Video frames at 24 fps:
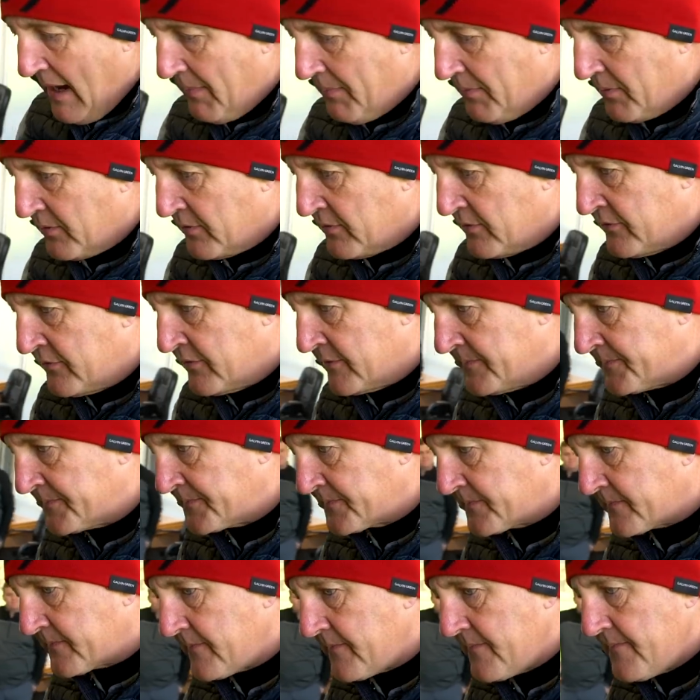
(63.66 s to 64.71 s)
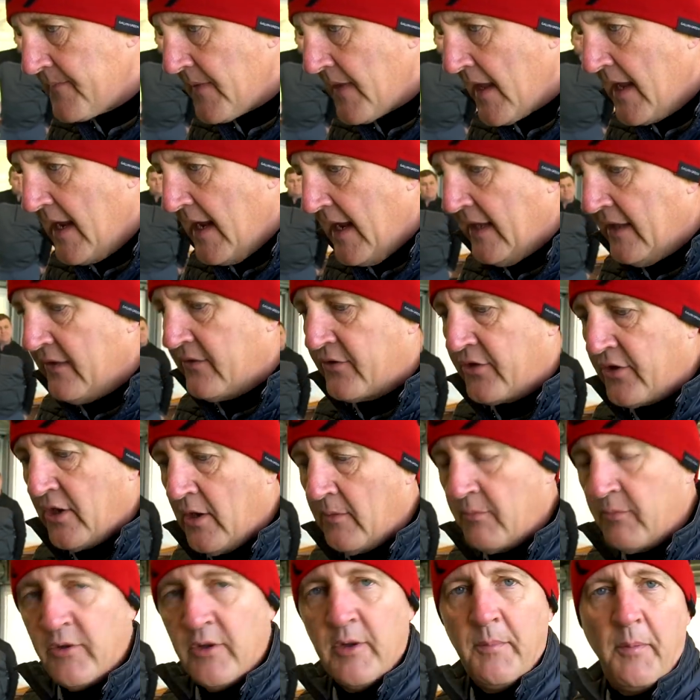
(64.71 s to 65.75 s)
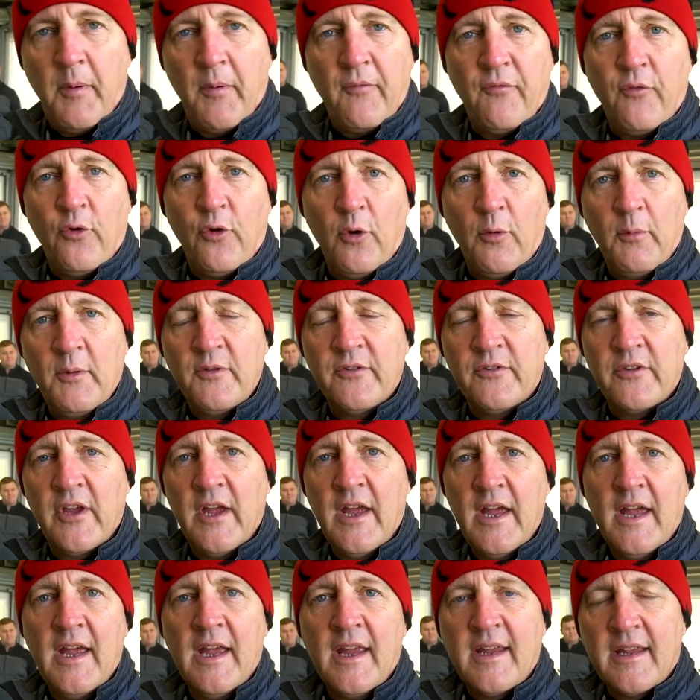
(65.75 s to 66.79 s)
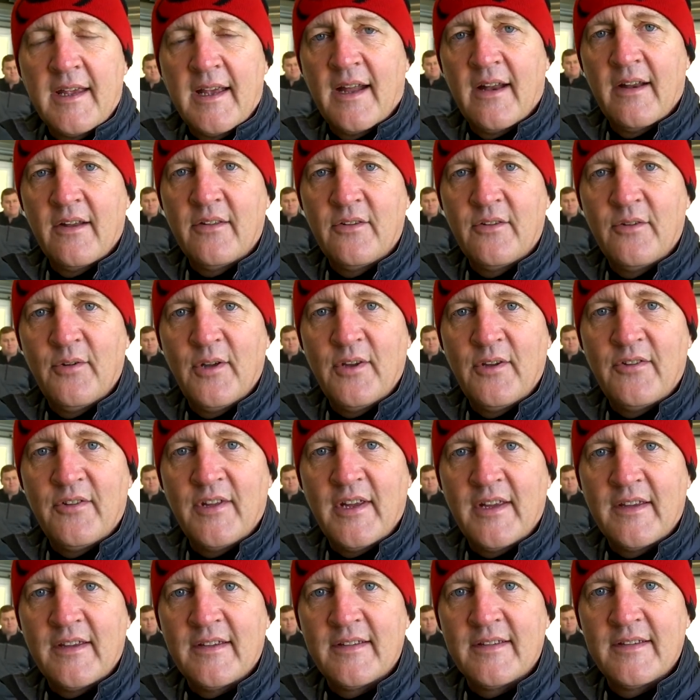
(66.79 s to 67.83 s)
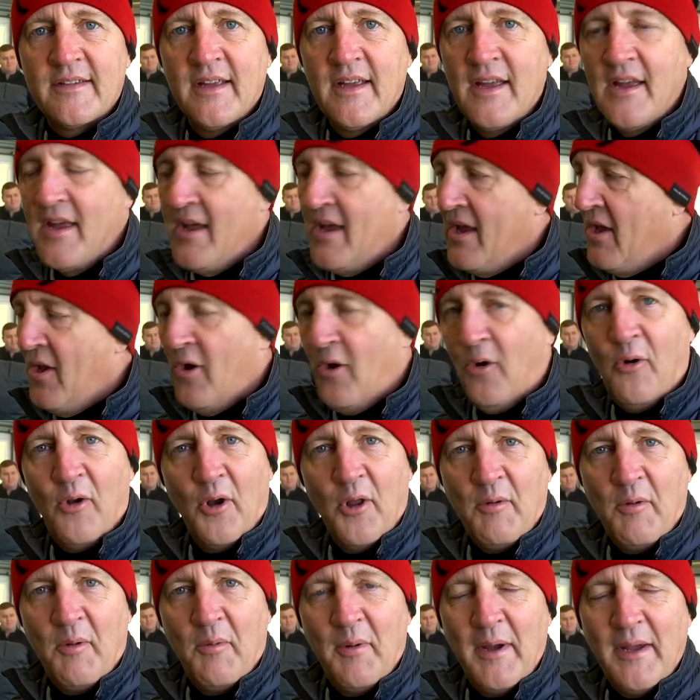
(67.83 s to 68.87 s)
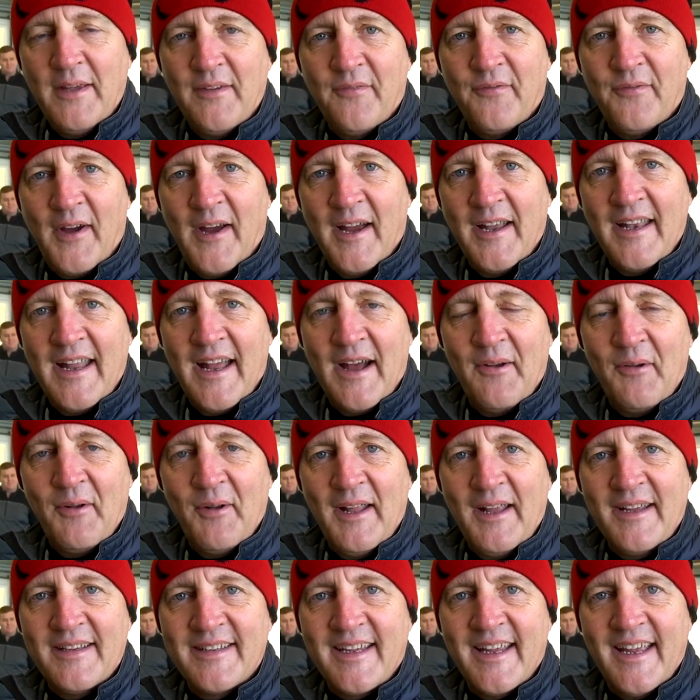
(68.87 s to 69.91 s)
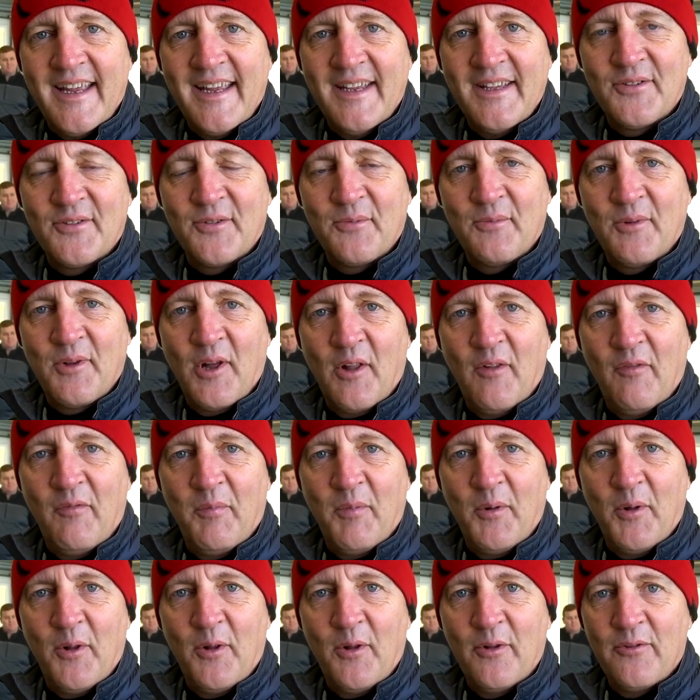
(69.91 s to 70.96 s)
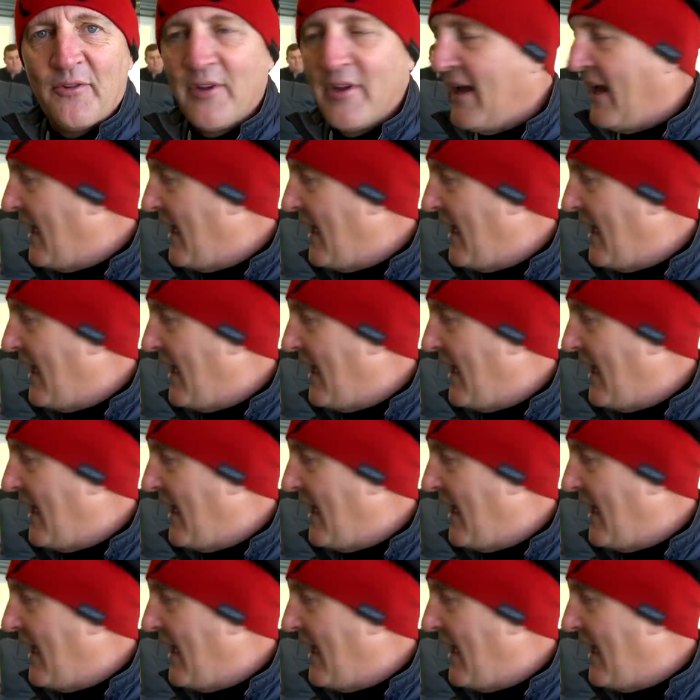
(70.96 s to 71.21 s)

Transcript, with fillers: happens in terms of the performance characteristics. Only one way to find out. Let's get hitting some golf balls.